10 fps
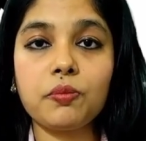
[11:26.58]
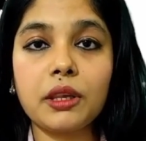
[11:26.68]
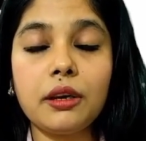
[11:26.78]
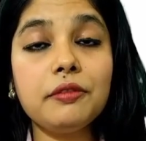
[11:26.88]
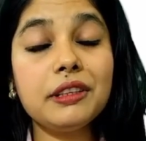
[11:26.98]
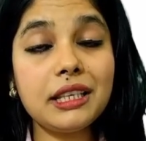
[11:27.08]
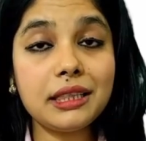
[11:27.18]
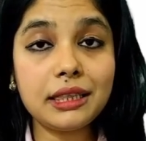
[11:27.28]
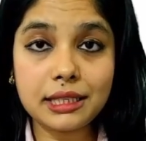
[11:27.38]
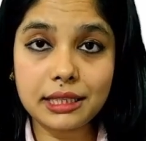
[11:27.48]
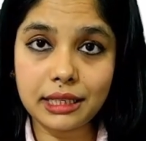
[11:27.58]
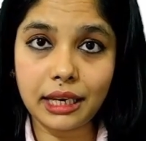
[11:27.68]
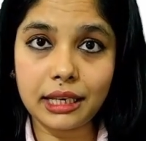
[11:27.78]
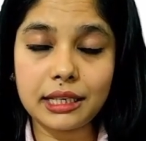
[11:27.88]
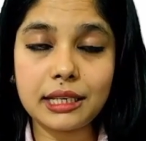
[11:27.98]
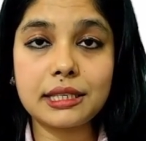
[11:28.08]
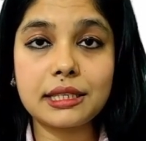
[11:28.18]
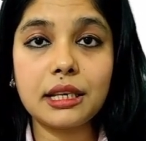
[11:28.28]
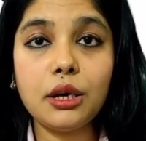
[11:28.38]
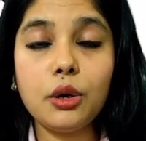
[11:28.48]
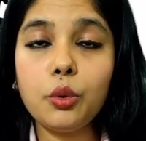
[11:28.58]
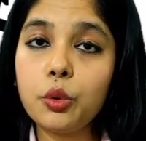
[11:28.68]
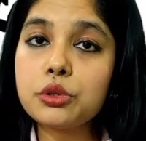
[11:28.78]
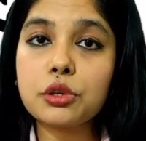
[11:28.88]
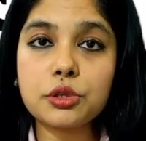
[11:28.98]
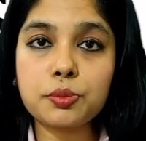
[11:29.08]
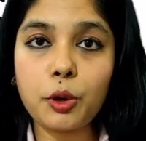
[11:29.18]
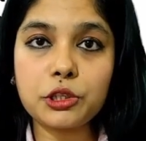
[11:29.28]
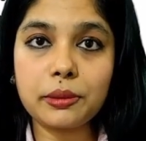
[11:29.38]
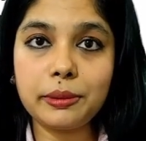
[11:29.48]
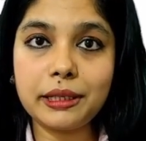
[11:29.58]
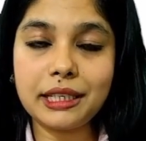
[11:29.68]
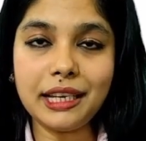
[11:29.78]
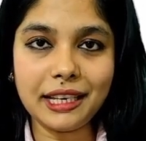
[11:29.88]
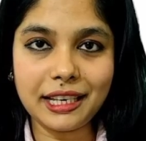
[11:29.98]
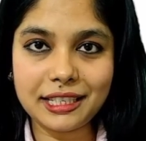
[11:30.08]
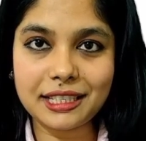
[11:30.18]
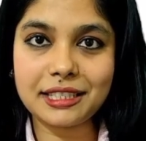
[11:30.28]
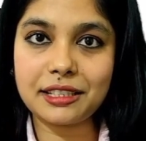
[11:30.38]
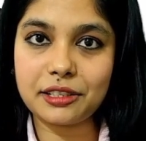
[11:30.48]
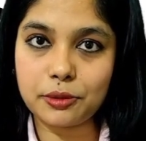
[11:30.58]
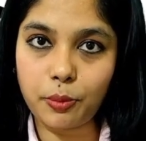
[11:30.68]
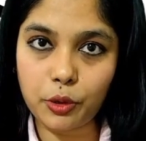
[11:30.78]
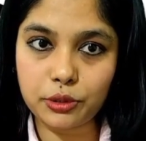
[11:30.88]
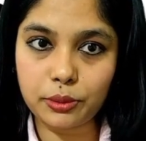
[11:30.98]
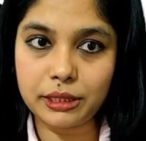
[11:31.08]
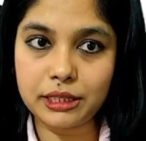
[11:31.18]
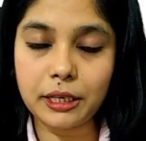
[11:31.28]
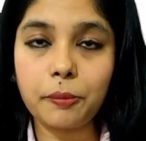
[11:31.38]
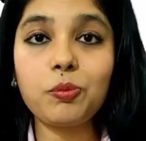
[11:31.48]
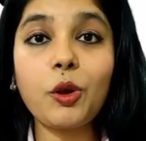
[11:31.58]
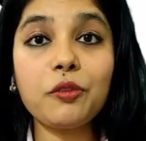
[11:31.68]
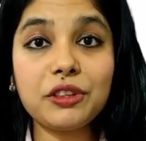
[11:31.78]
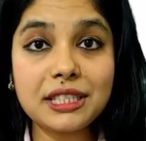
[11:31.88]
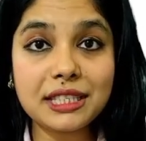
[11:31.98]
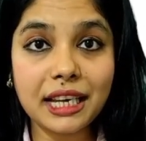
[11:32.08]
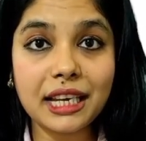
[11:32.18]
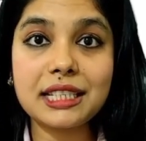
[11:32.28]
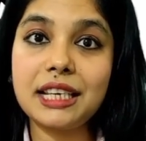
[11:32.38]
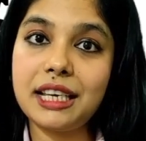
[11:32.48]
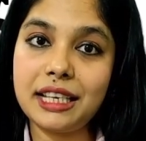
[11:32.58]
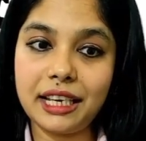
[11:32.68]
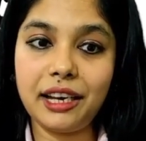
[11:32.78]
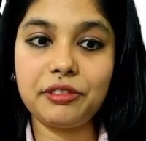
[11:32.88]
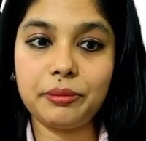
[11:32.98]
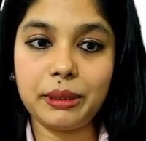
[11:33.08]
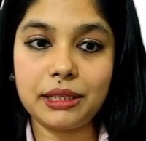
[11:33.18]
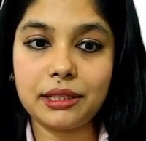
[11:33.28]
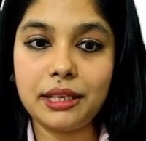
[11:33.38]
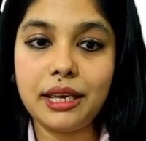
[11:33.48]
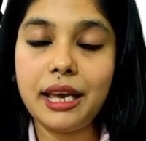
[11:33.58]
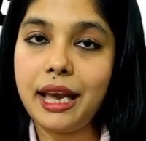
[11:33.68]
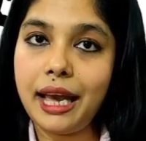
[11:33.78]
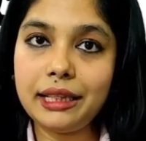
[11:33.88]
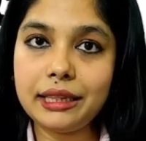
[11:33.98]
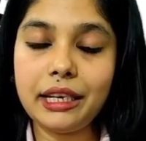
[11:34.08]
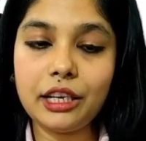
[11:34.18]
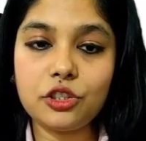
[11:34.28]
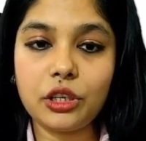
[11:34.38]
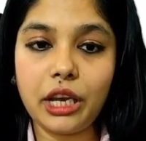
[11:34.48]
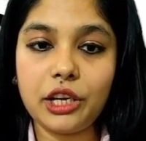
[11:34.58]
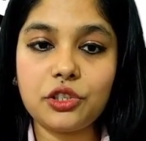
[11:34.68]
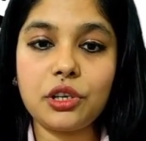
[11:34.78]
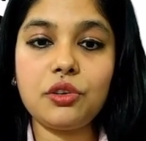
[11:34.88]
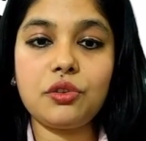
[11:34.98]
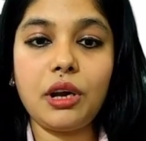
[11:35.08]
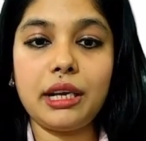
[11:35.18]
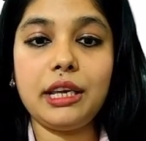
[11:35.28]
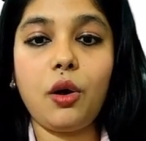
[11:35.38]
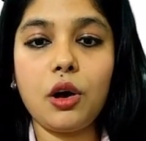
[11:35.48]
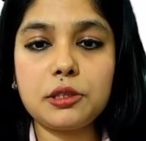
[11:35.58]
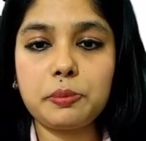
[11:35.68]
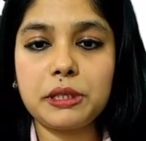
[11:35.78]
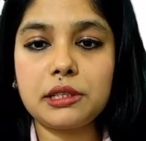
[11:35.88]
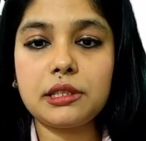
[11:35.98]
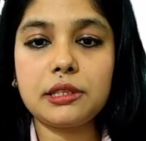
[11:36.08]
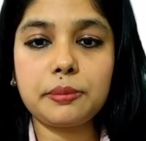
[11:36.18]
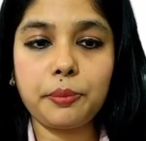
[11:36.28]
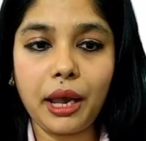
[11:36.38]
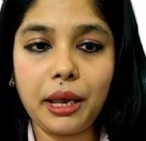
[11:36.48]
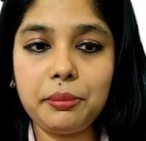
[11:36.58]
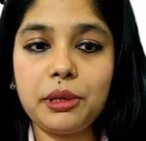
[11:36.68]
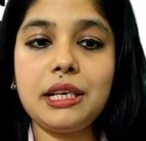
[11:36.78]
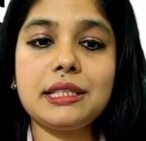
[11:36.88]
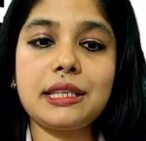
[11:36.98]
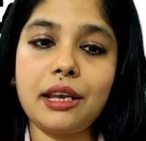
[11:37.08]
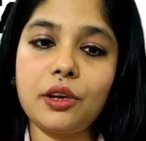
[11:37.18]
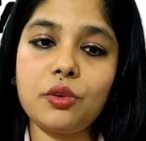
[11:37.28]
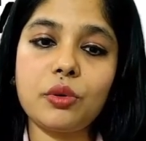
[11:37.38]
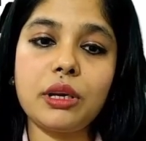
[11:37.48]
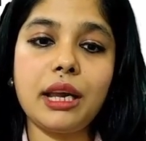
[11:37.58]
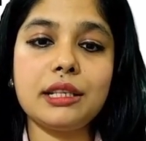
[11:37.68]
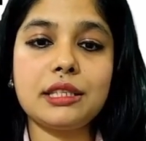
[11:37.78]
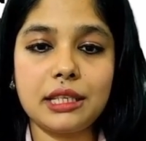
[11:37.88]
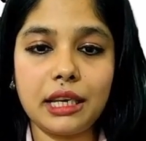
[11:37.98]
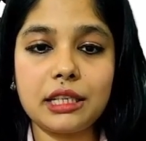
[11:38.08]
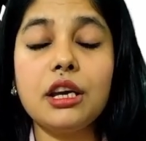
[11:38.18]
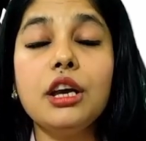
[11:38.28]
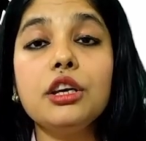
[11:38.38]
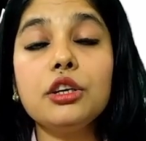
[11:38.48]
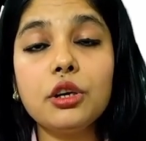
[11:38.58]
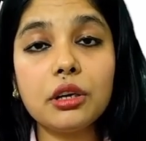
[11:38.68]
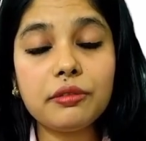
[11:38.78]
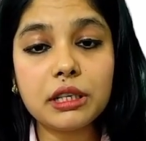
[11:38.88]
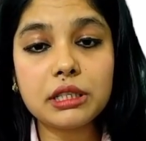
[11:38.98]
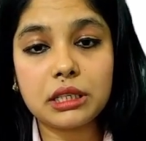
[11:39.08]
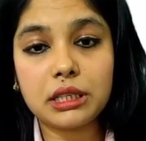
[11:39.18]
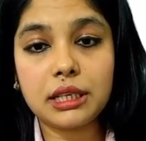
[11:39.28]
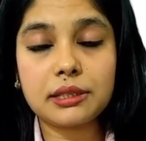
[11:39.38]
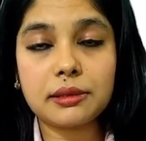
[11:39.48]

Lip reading: within the state is whose responsibility? It is the responsibility of the state government. Health and education, running hospitals, primary, secondary and state universities,